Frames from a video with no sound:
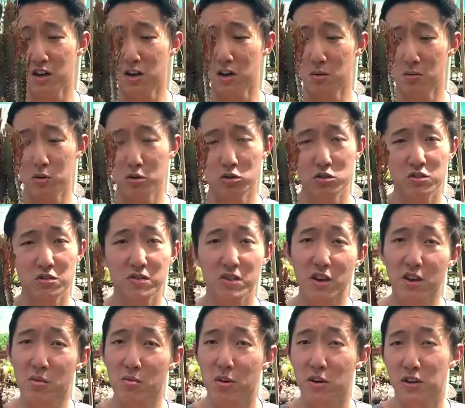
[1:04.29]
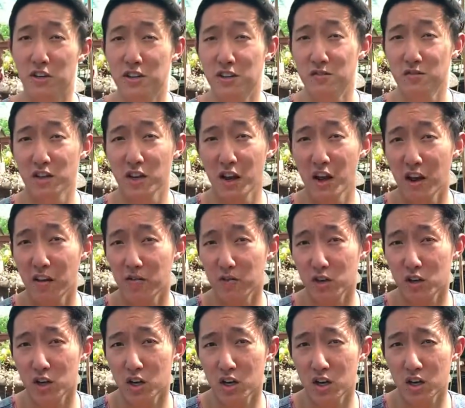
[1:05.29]
Most of them are native to
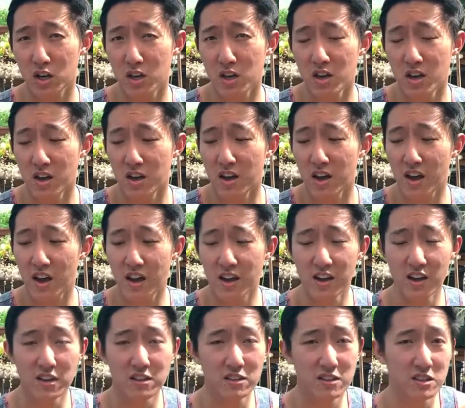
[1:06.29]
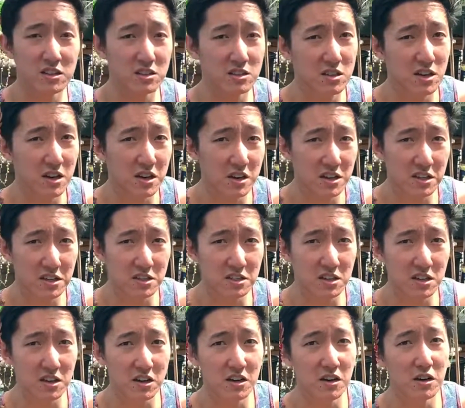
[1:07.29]
Africa, and these guys
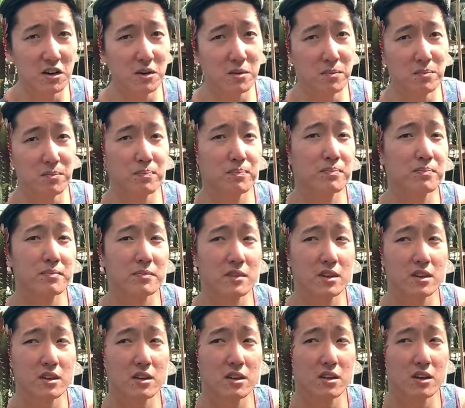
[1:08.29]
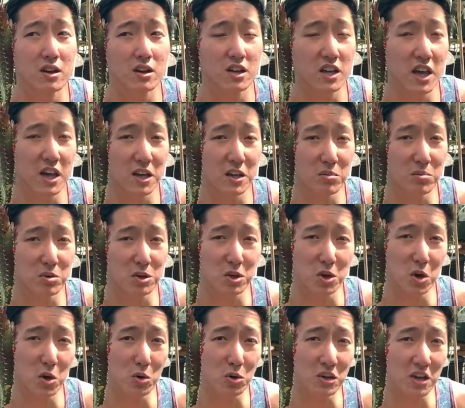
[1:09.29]
can be
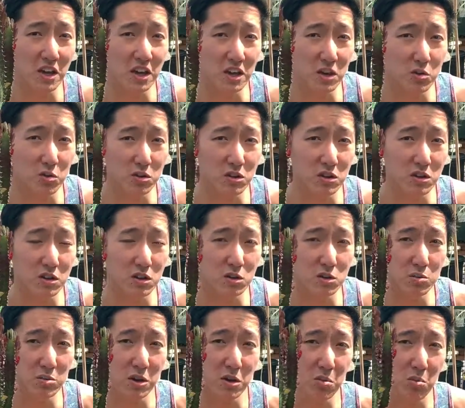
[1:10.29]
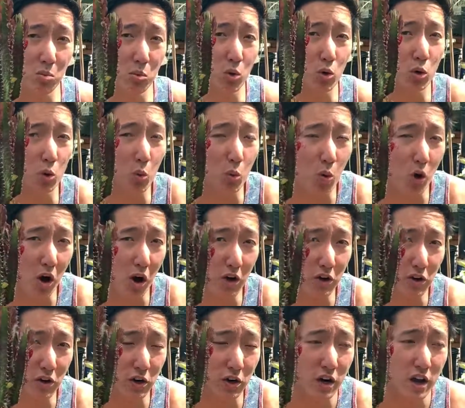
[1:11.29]
okay with a little bit more
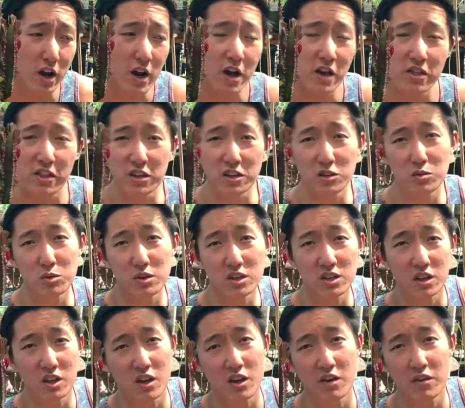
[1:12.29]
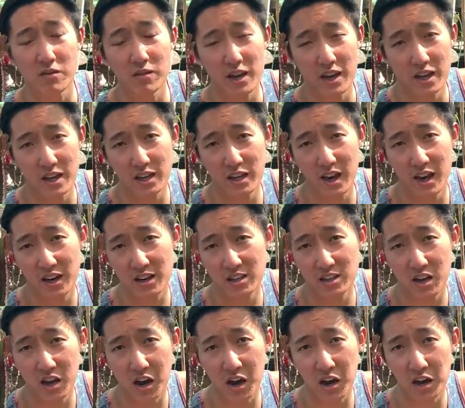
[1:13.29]
water than you would give a
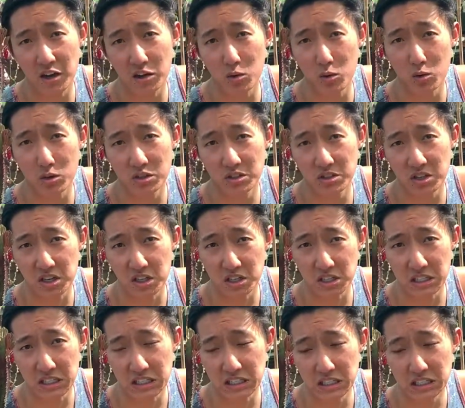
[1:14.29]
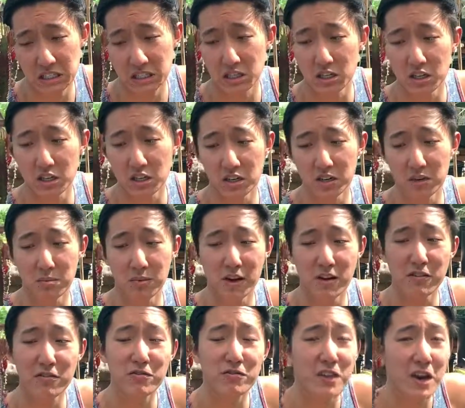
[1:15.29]
cacti or succulent.
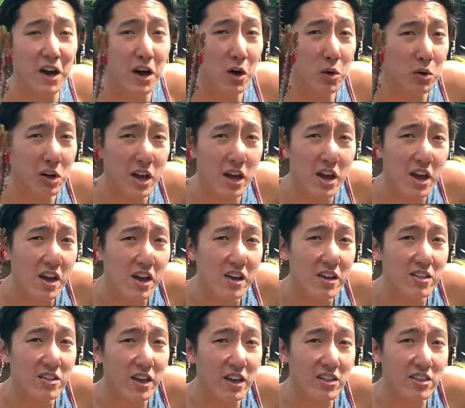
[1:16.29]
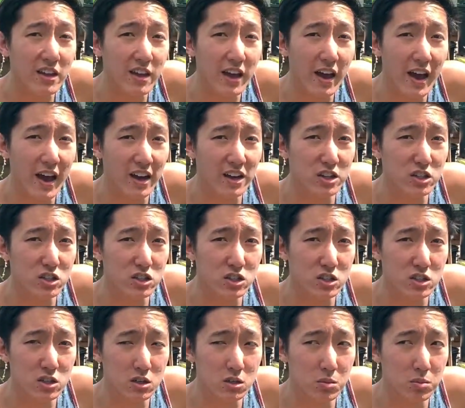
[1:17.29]
I've found that they
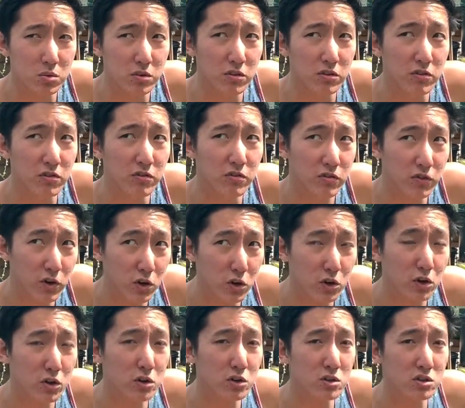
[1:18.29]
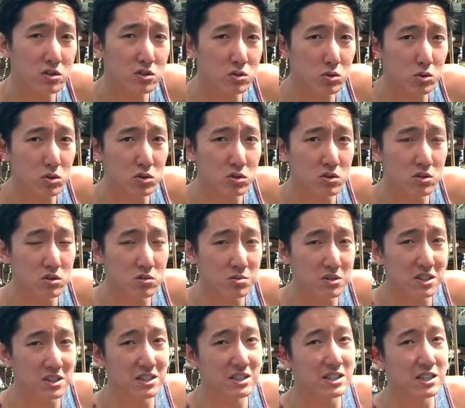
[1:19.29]
actually prefer the soil to
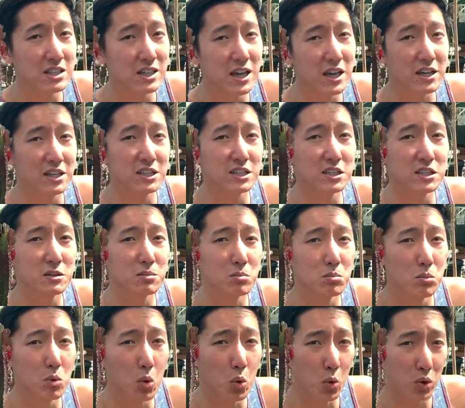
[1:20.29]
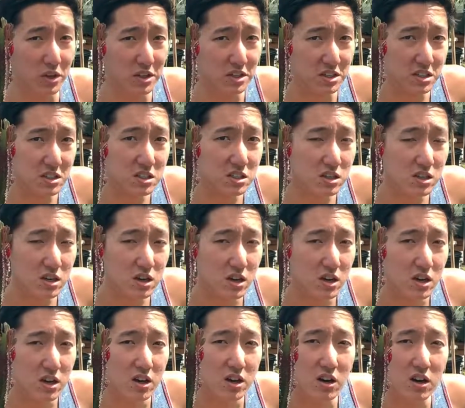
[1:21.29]
be slightly moist.
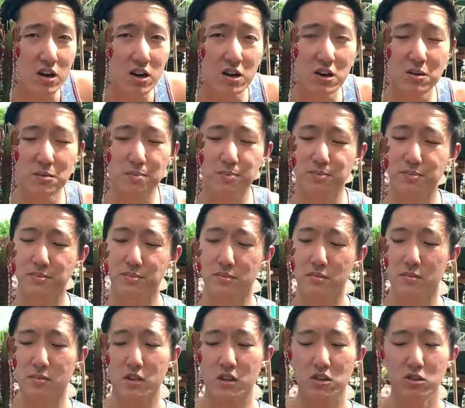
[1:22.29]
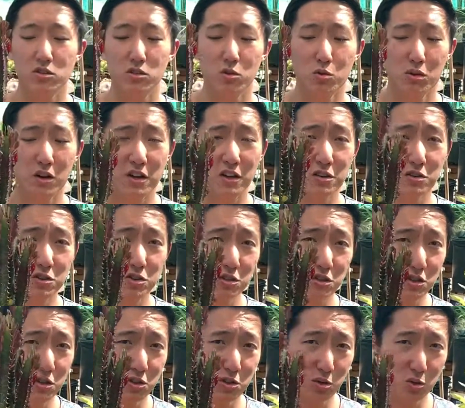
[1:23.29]
So what I
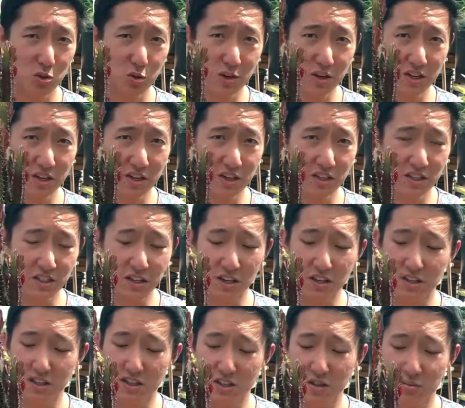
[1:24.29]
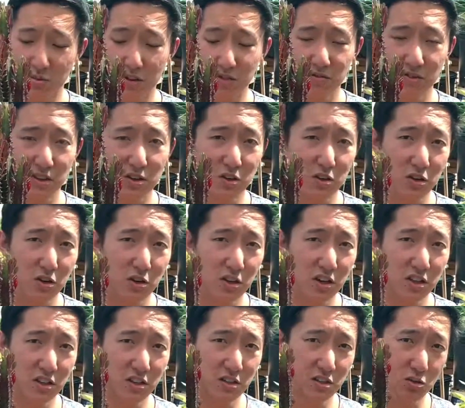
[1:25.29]
usually do is I'll stick my finger
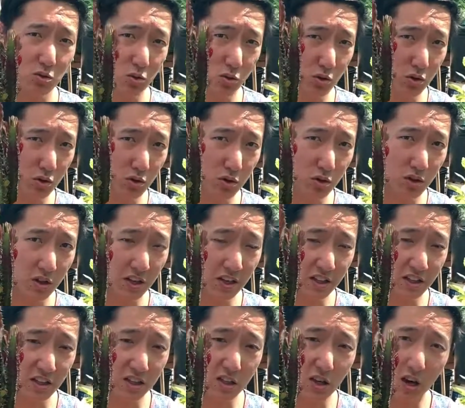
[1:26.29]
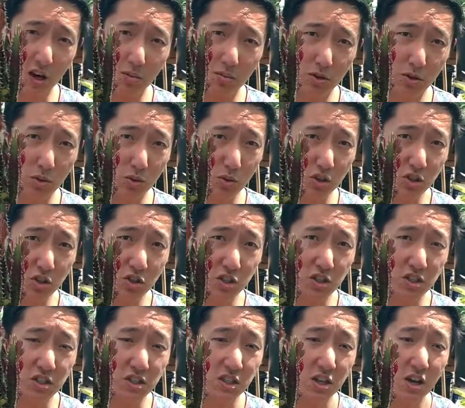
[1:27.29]
in the soil, like the top 2
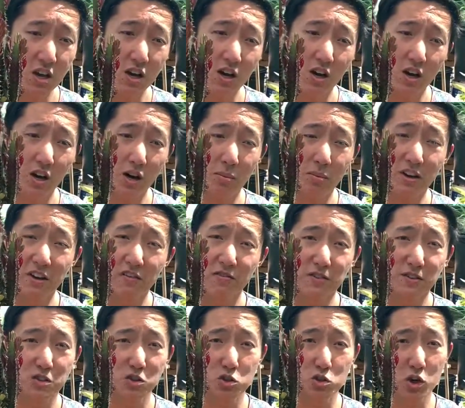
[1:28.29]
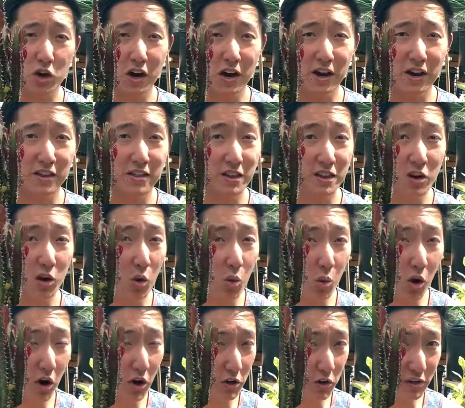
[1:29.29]
inches, and if it's dry, then I'll
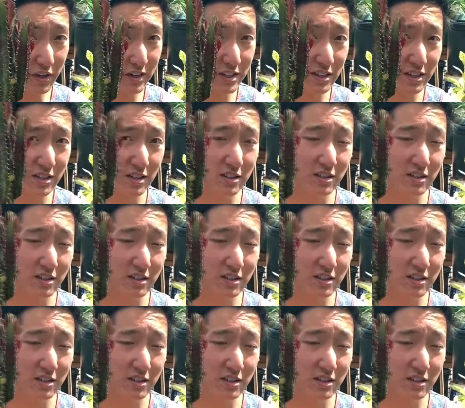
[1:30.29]
water it.